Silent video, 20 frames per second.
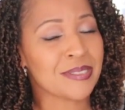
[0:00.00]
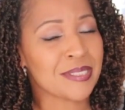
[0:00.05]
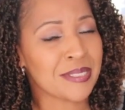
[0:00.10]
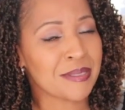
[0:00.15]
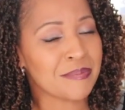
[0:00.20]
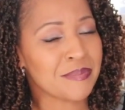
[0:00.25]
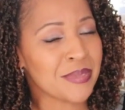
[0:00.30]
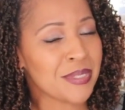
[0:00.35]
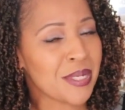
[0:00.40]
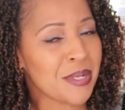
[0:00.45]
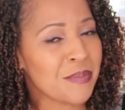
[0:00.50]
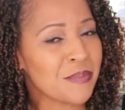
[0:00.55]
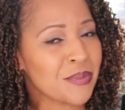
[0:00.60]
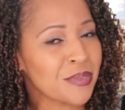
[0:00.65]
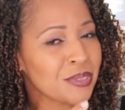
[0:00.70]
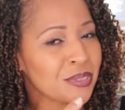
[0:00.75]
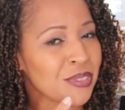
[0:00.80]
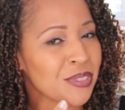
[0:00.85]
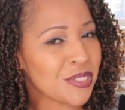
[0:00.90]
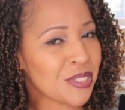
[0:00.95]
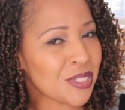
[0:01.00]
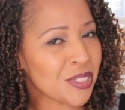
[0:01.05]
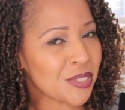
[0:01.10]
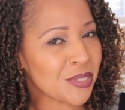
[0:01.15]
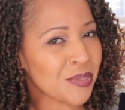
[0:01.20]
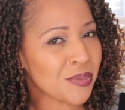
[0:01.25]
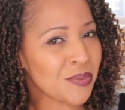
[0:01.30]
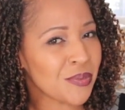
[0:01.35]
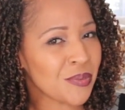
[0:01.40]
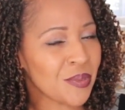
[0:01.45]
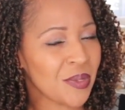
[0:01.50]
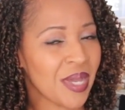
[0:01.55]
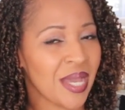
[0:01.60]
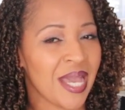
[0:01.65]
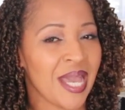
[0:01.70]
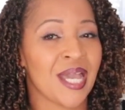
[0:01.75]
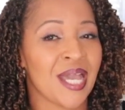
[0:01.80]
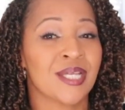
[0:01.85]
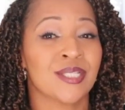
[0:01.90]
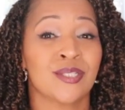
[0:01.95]
tip number 2,
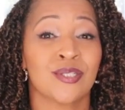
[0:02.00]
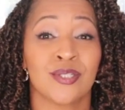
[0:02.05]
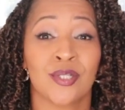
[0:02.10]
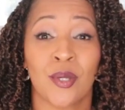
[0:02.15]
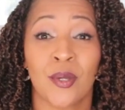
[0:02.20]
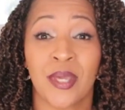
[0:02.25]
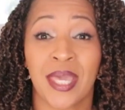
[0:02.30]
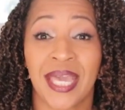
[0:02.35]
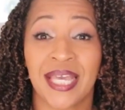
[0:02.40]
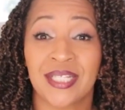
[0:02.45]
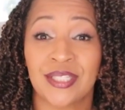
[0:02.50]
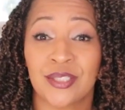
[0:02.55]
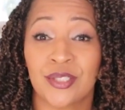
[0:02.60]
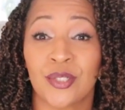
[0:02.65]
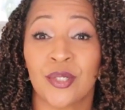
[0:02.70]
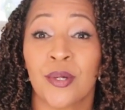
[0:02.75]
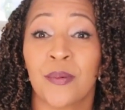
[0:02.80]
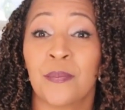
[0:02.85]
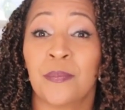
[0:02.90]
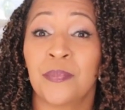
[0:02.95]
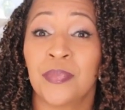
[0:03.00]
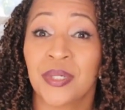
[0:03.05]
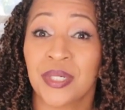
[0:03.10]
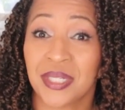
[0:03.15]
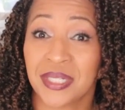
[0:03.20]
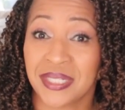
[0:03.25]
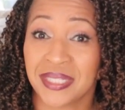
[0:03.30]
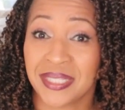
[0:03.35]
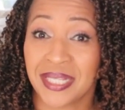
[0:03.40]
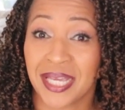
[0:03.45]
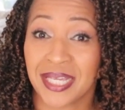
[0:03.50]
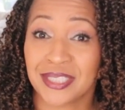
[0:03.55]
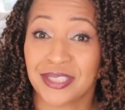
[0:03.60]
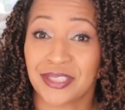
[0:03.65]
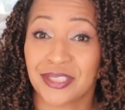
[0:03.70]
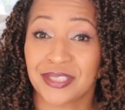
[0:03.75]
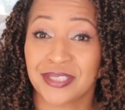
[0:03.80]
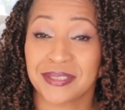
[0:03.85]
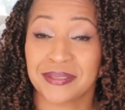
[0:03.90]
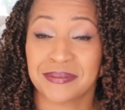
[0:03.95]
showcase your book
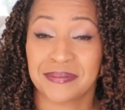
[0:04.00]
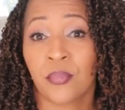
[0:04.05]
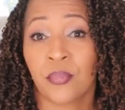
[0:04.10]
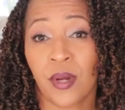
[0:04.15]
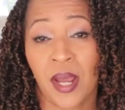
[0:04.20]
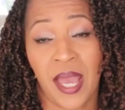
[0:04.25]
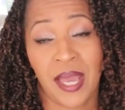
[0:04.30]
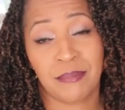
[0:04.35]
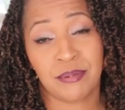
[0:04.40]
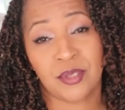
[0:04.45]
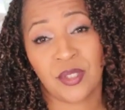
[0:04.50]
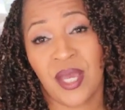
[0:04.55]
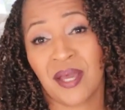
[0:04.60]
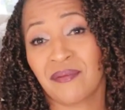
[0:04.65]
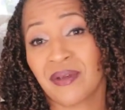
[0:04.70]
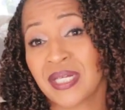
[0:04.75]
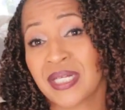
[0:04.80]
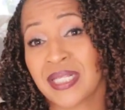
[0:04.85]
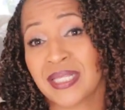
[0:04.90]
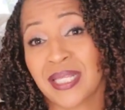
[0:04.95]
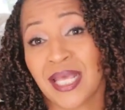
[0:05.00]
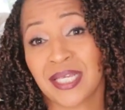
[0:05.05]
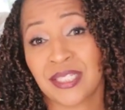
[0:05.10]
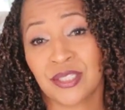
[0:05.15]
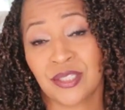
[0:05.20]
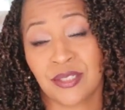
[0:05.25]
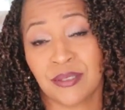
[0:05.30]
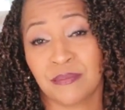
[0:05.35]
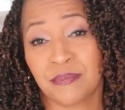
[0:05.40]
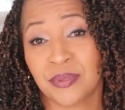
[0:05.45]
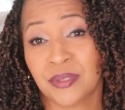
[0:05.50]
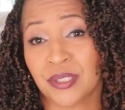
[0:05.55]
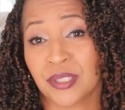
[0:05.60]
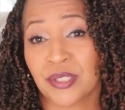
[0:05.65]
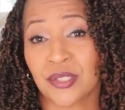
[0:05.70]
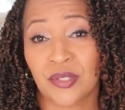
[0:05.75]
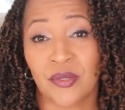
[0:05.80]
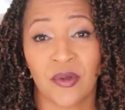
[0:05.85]
collection. Perhaps you have a collection of books